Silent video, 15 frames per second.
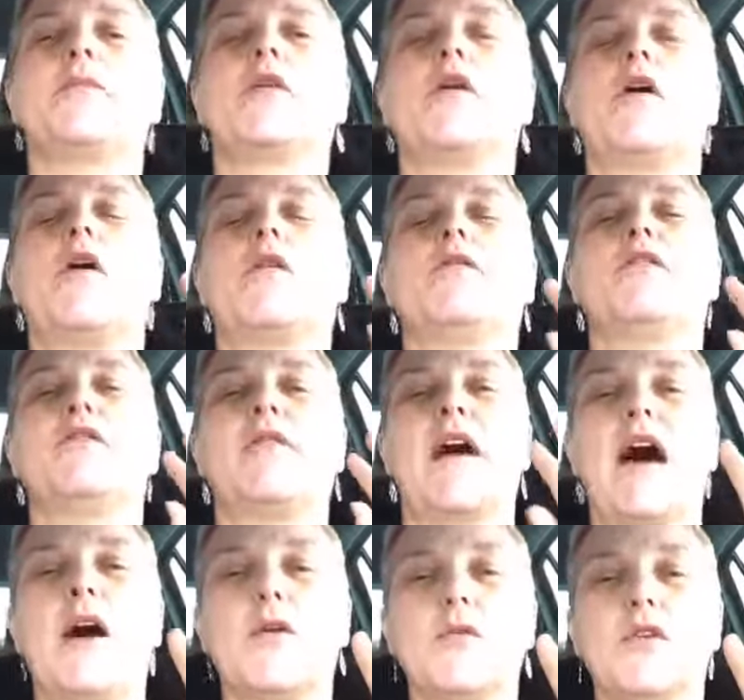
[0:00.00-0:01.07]
of the
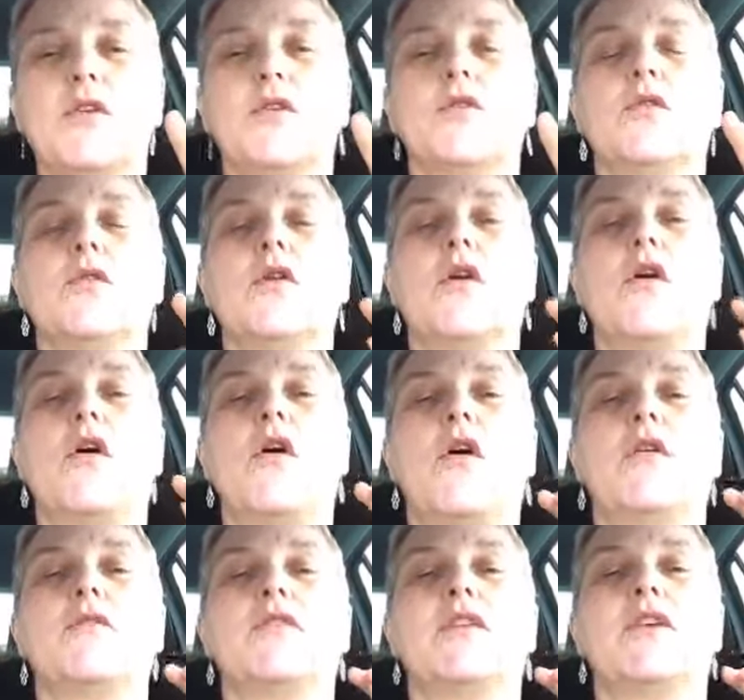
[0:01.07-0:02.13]
value
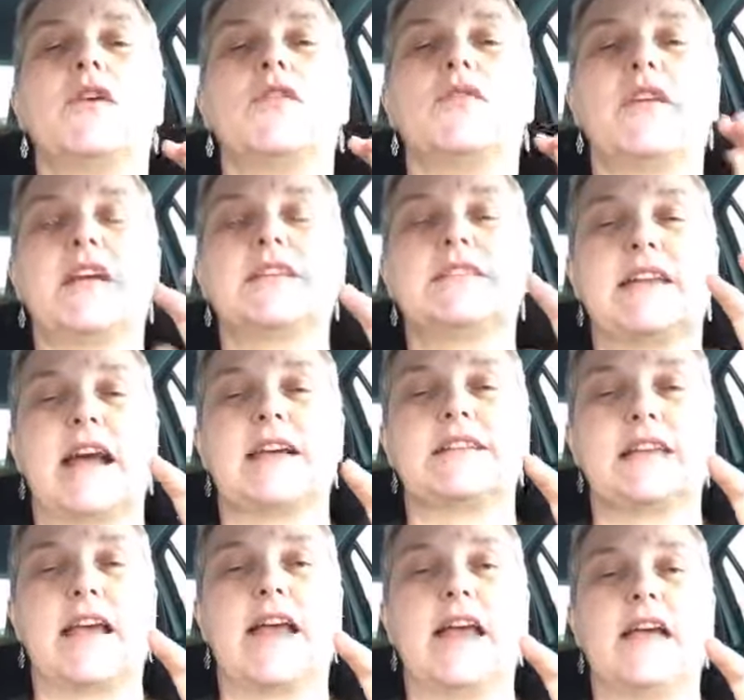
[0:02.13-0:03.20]
of your fixed
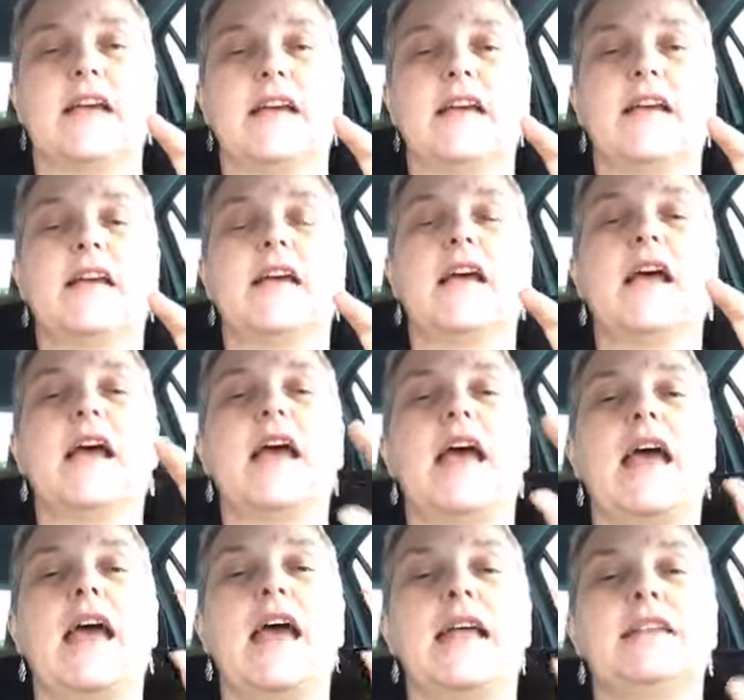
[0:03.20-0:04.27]
asset
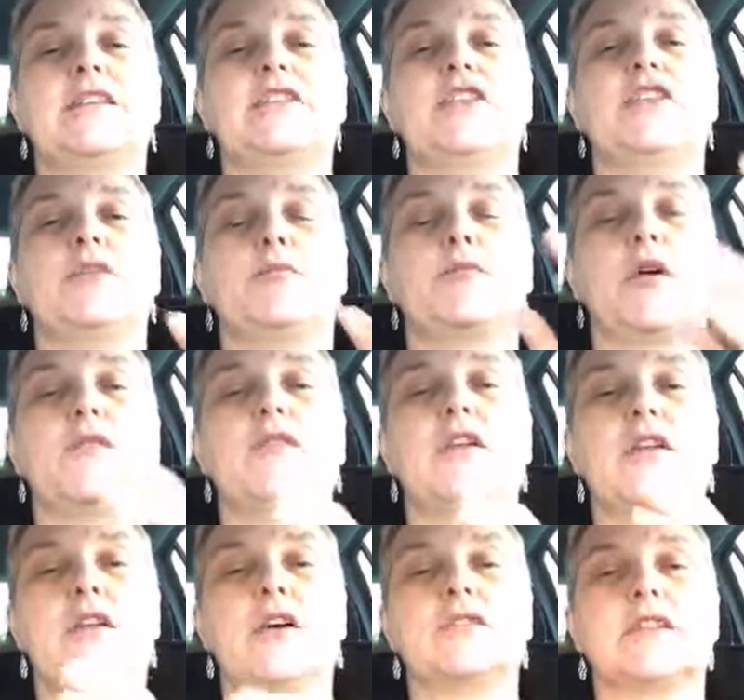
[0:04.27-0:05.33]
into your profit
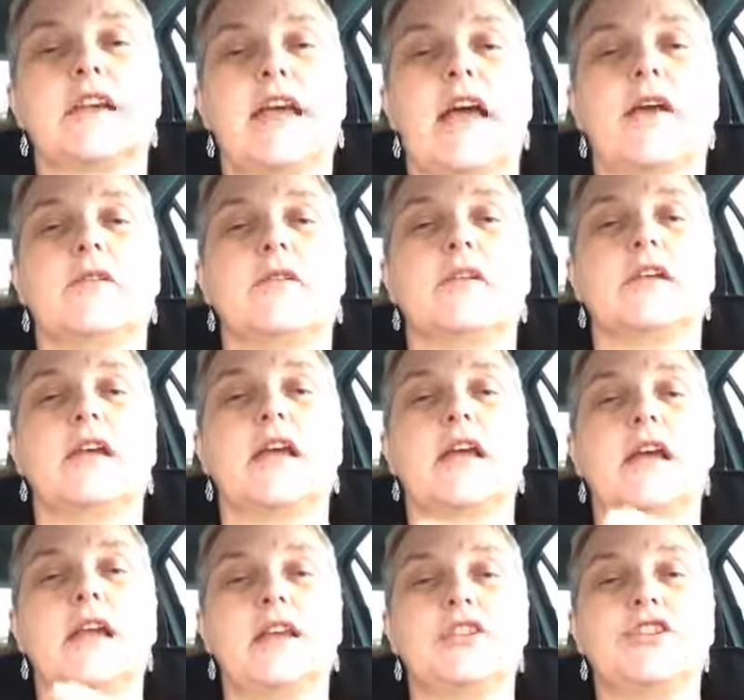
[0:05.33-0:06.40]
and loss account
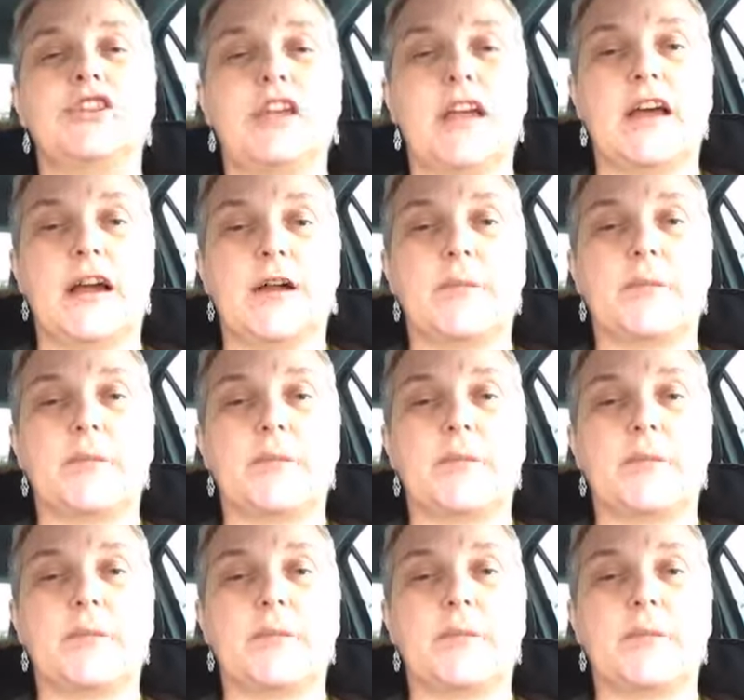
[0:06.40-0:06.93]
each year.